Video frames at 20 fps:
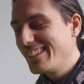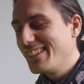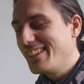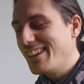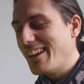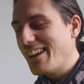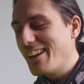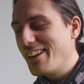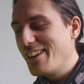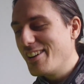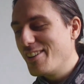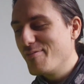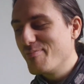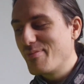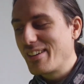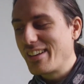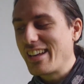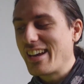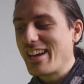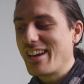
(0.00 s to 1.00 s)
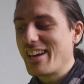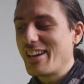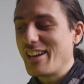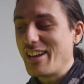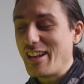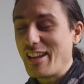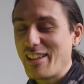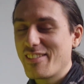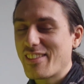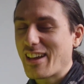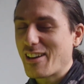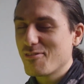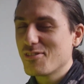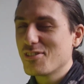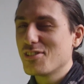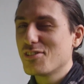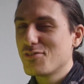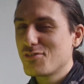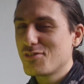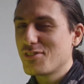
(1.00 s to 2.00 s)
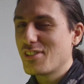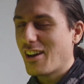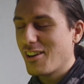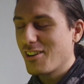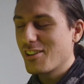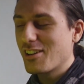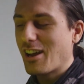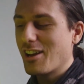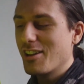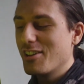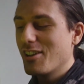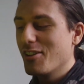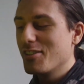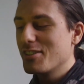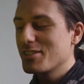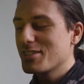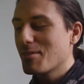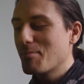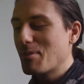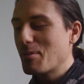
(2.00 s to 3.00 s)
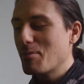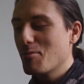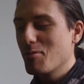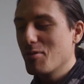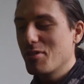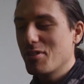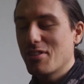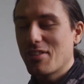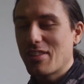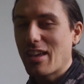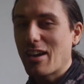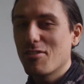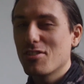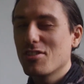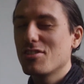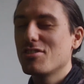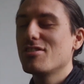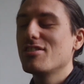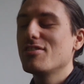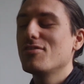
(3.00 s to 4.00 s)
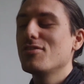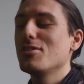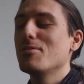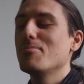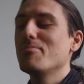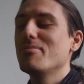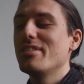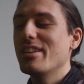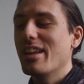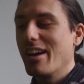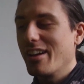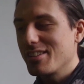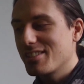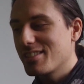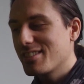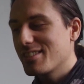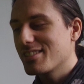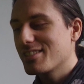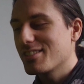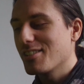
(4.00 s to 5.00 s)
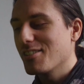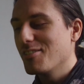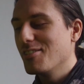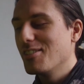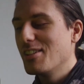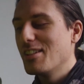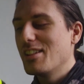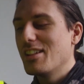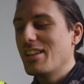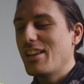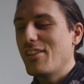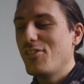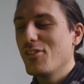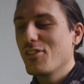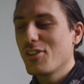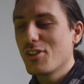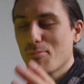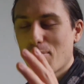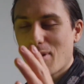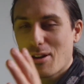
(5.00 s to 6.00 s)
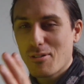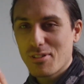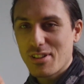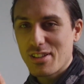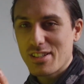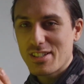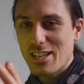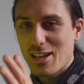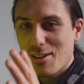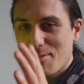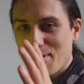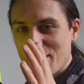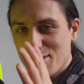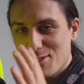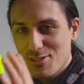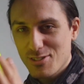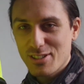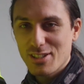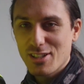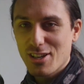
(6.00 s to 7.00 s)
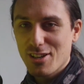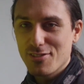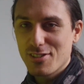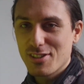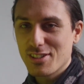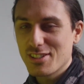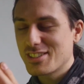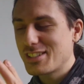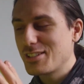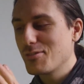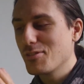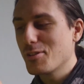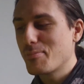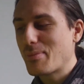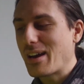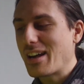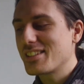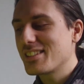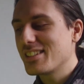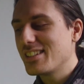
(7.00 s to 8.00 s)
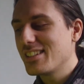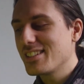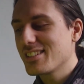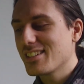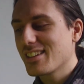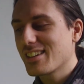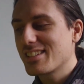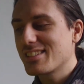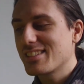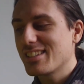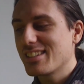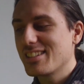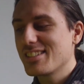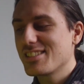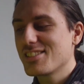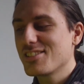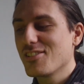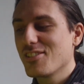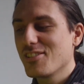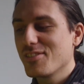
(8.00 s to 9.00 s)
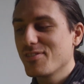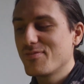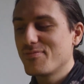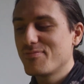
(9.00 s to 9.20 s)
But yeah, that would have. I know that some people would have driven them nuts. So if you're going to buy one of these helmets, look it over, see what the pattern is. Like I say, it's not